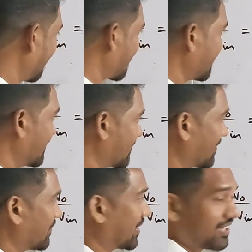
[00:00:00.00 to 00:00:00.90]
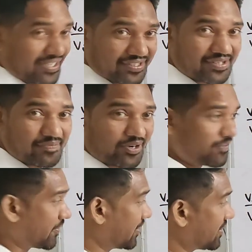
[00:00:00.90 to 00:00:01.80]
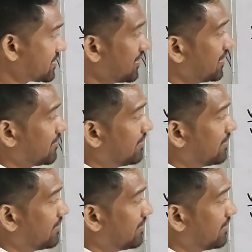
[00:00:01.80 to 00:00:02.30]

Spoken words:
confusing with this one, but another important point is